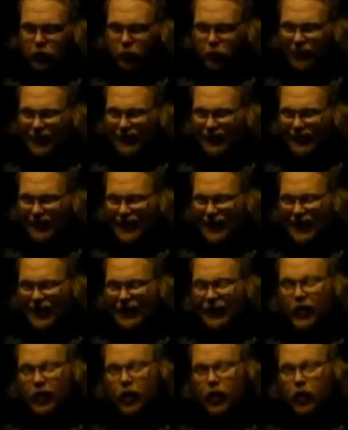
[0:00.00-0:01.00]

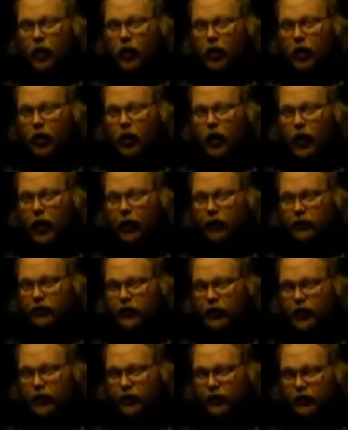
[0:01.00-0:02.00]
pentagon
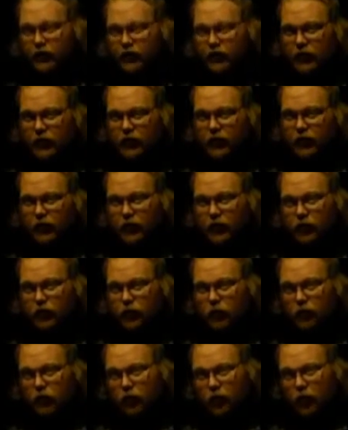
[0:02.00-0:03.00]
outside of just the
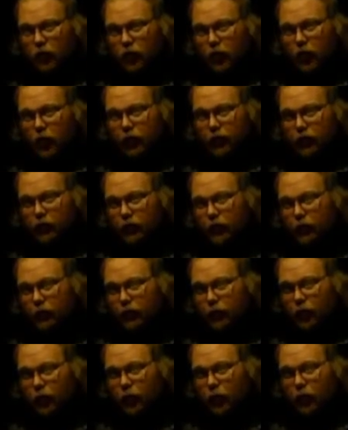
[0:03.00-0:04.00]
individual, so
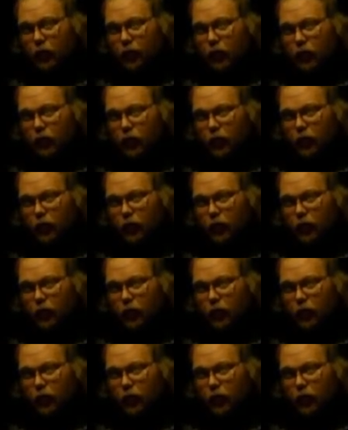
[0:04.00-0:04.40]
that both